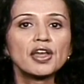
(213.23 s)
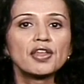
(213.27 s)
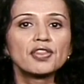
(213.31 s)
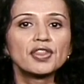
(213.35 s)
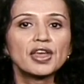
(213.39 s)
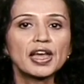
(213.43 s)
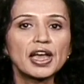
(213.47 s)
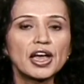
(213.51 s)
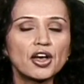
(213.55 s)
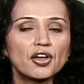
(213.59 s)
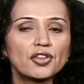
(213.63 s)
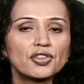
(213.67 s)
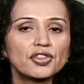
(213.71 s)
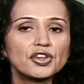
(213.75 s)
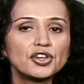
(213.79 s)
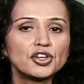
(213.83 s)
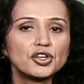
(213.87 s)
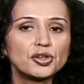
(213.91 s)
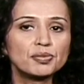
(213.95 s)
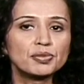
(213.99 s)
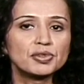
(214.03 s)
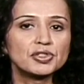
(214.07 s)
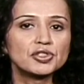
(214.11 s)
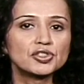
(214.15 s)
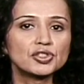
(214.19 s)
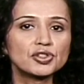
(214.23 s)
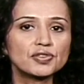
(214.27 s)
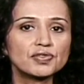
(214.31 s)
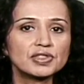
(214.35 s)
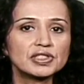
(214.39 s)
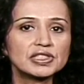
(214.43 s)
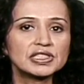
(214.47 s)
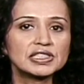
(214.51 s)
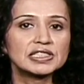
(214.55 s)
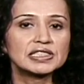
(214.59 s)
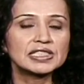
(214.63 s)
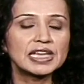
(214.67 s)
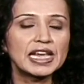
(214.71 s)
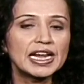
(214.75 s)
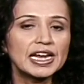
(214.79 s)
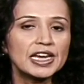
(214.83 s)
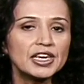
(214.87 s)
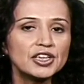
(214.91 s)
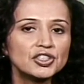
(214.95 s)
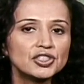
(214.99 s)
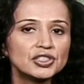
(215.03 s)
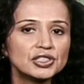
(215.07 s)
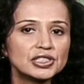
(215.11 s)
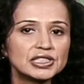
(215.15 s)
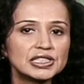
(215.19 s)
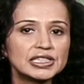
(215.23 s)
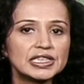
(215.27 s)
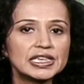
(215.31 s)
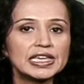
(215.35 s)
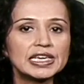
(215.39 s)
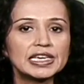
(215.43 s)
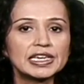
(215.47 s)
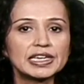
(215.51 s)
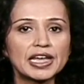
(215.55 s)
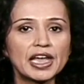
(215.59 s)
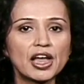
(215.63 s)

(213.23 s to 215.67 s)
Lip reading: the Health and Human Services Agency in